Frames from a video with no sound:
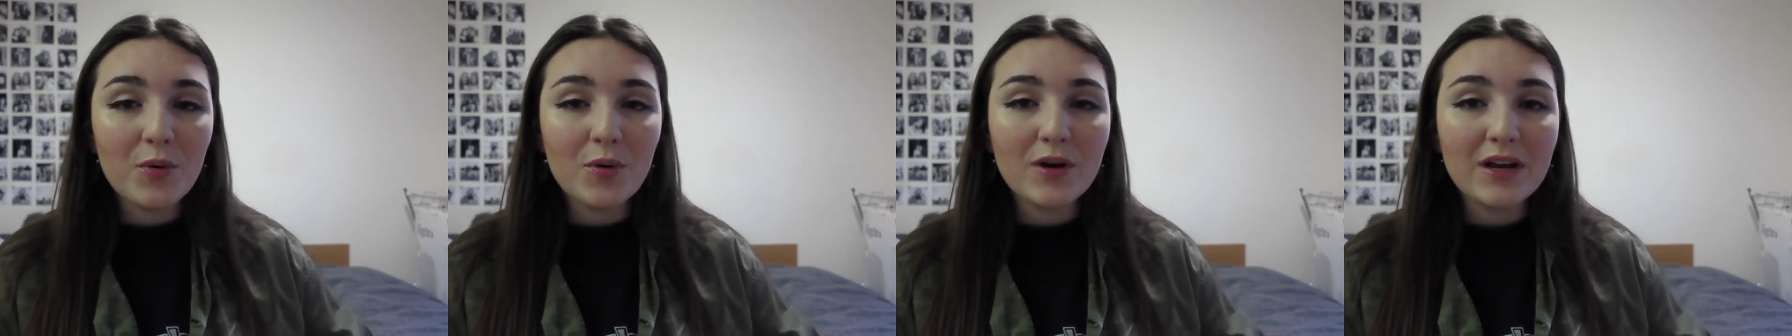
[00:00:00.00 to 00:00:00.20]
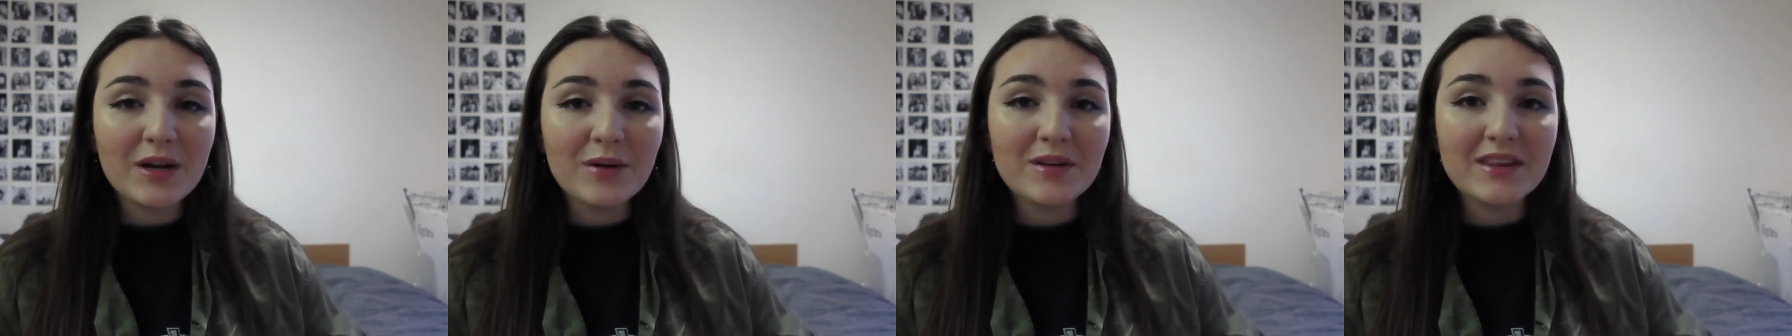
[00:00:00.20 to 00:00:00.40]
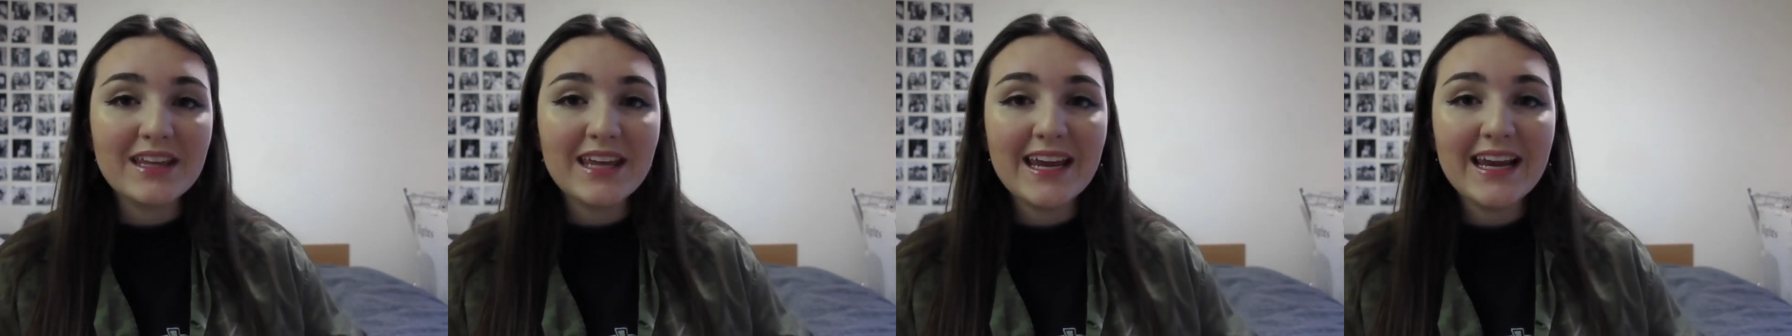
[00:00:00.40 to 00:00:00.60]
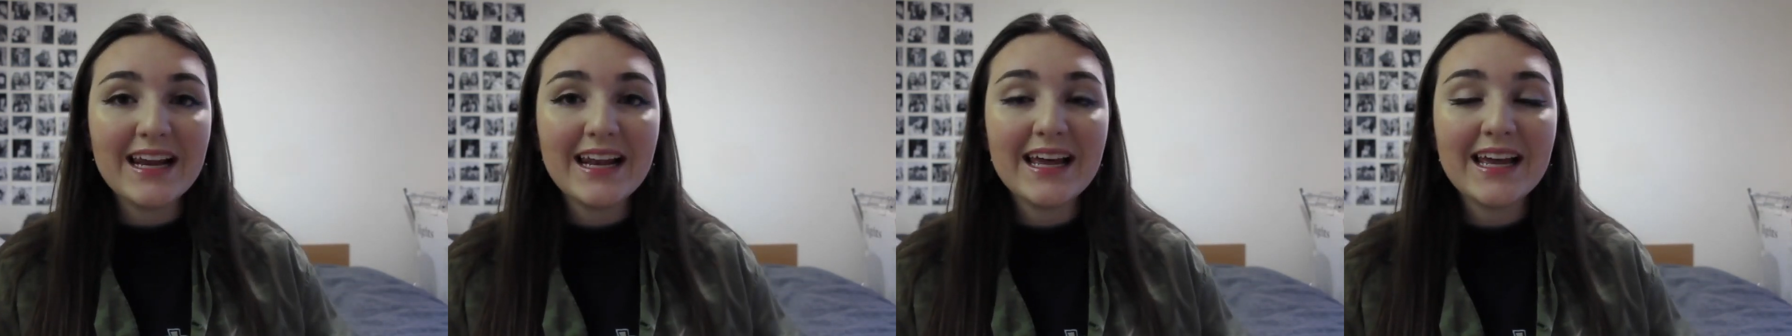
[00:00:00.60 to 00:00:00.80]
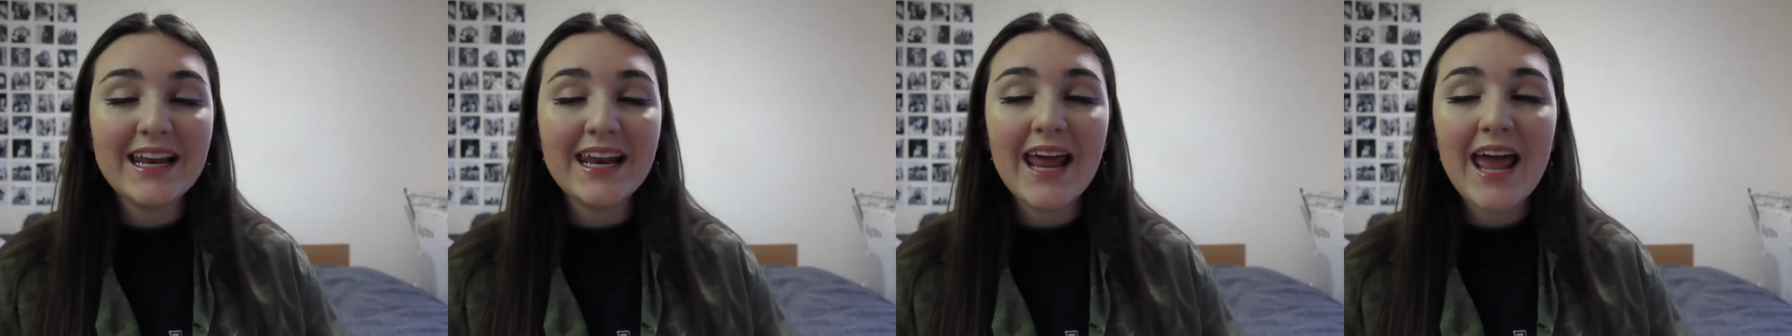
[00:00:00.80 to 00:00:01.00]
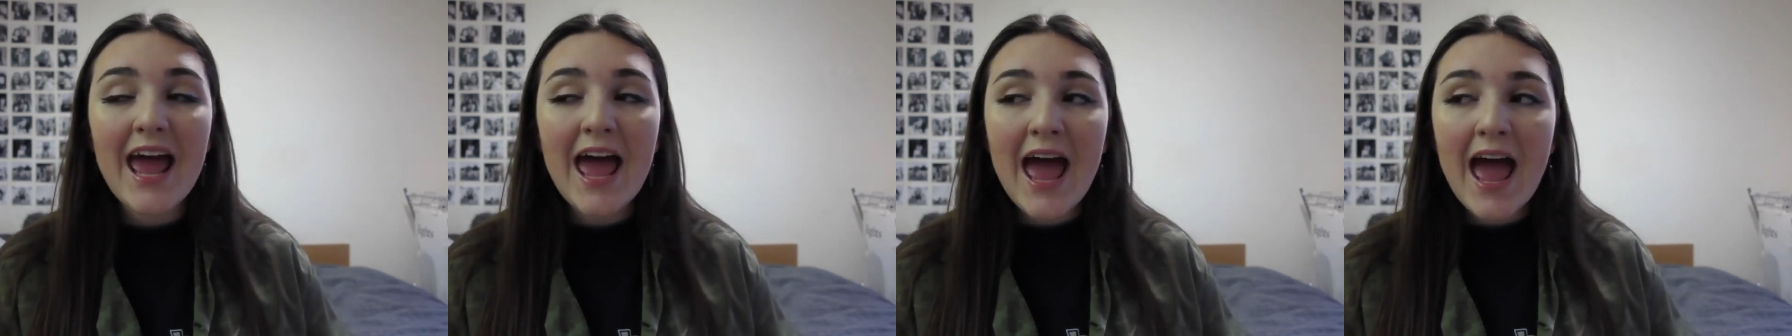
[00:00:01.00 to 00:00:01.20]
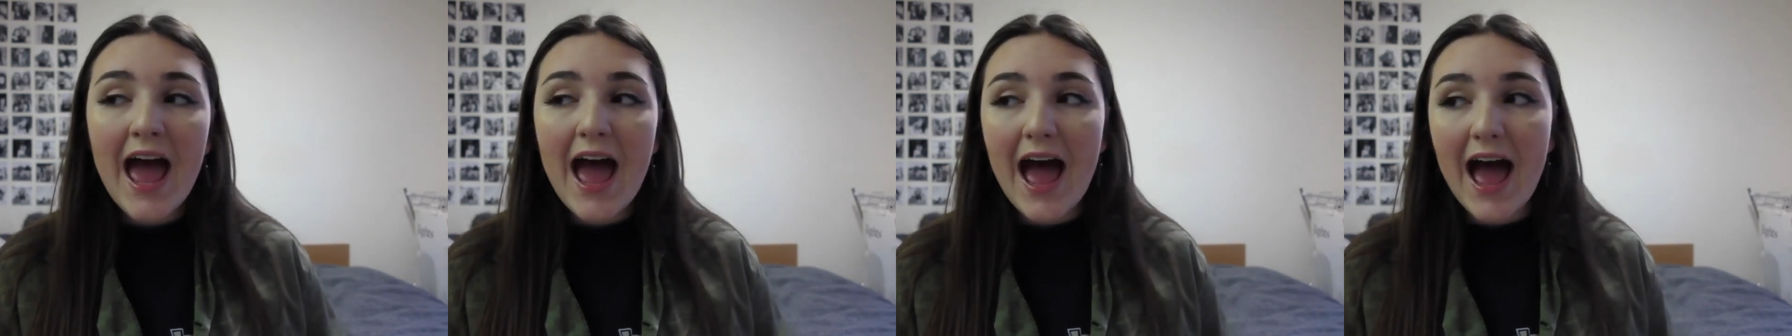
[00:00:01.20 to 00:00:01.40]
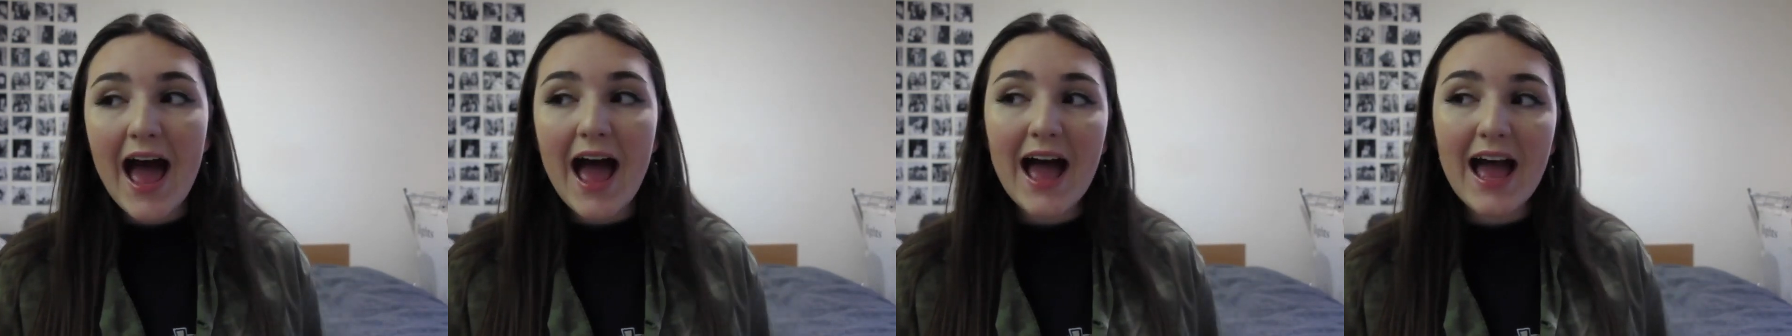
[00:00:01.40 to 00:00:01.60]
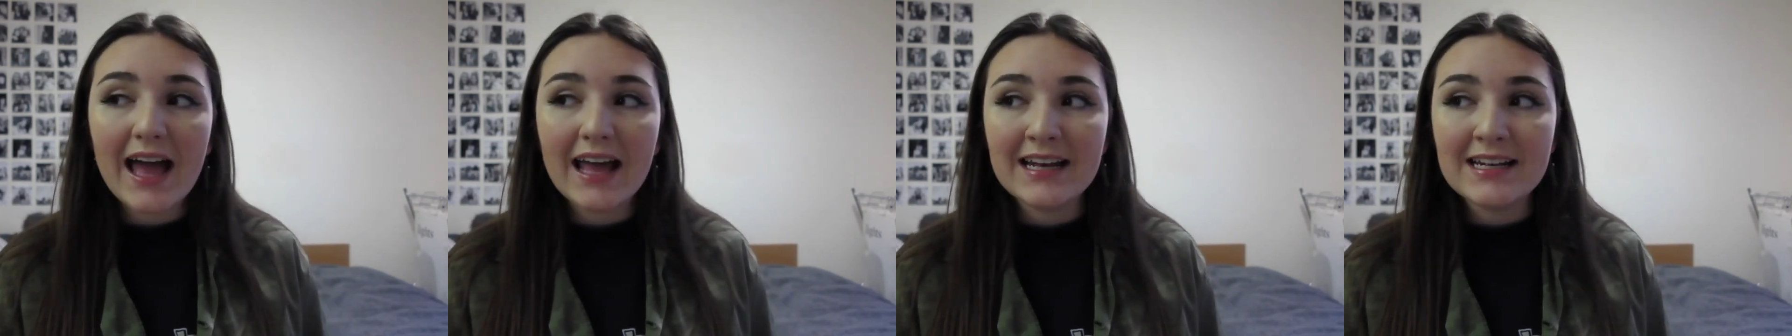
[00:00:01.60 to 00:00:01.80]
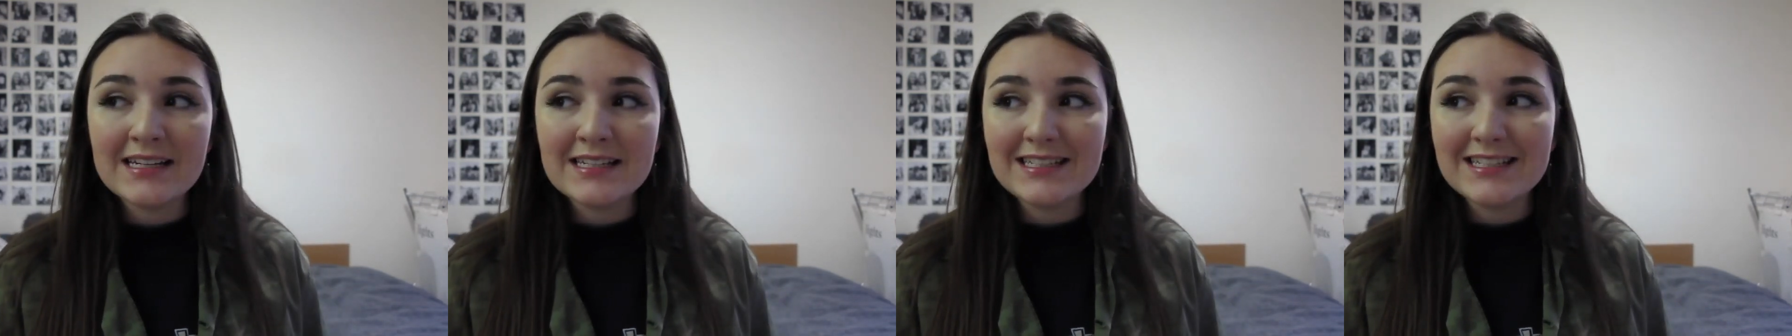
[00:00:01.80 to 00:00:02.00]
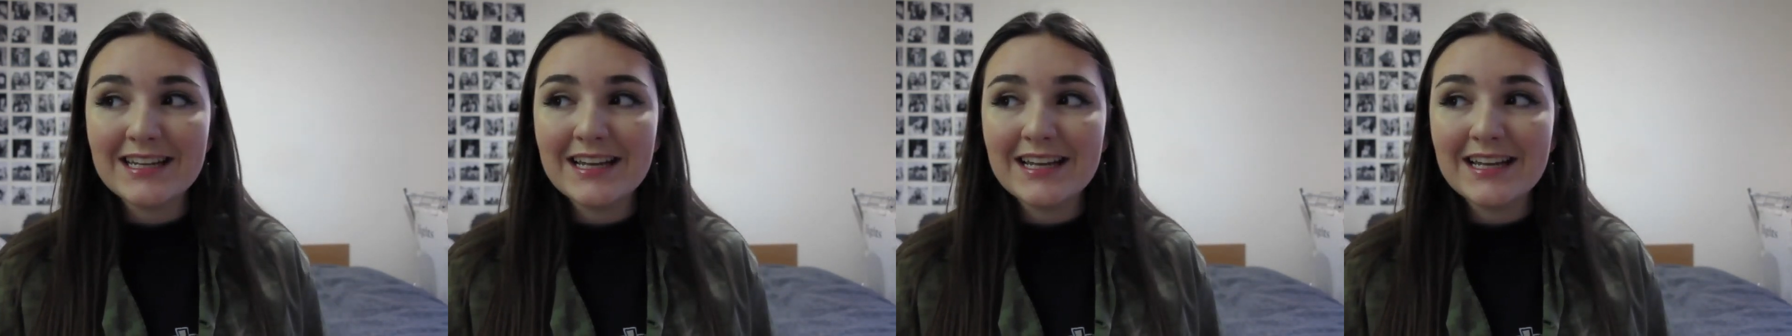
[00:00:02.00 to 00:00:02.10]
pooling with Keelan and